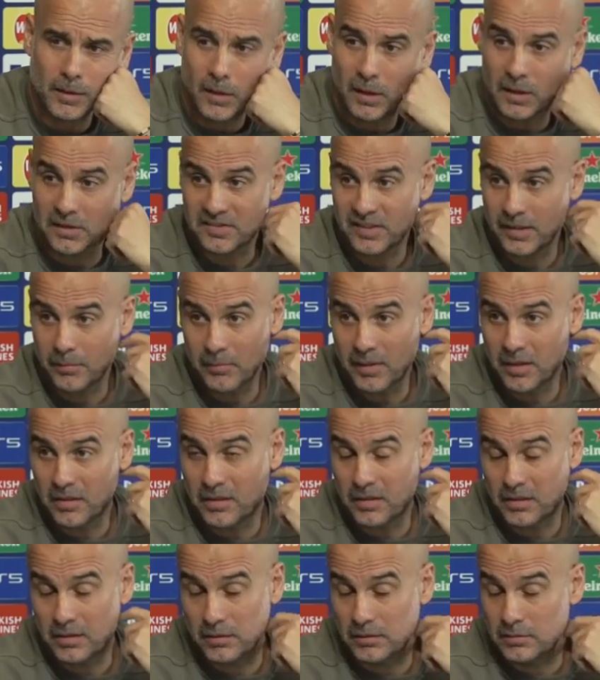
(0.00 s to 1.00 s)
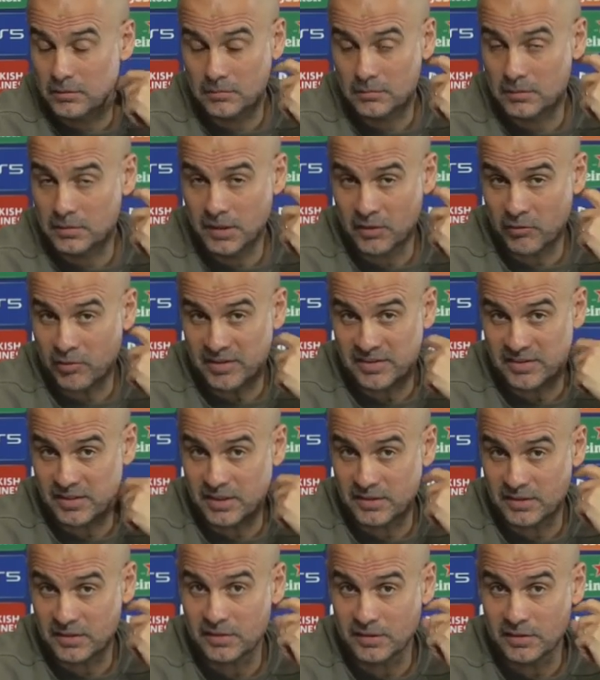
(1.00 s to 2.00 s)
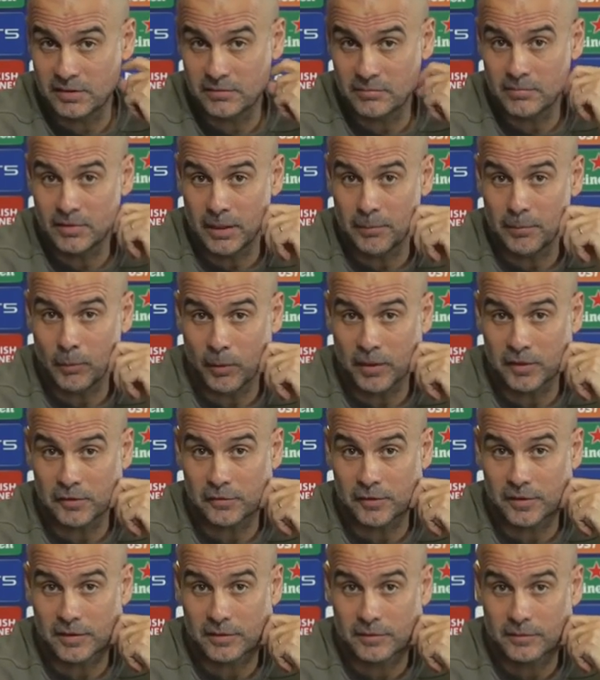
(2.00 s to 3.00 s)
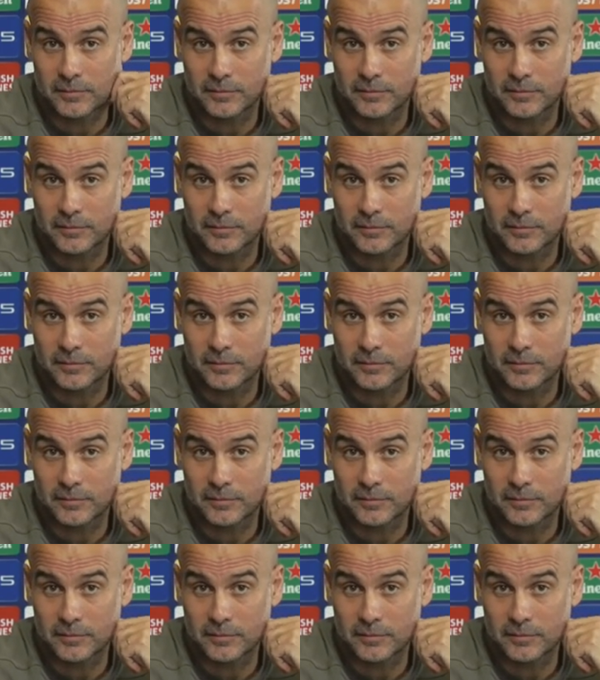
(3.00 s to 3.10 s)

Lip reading: Except Nathan, the rest is everyone is fit.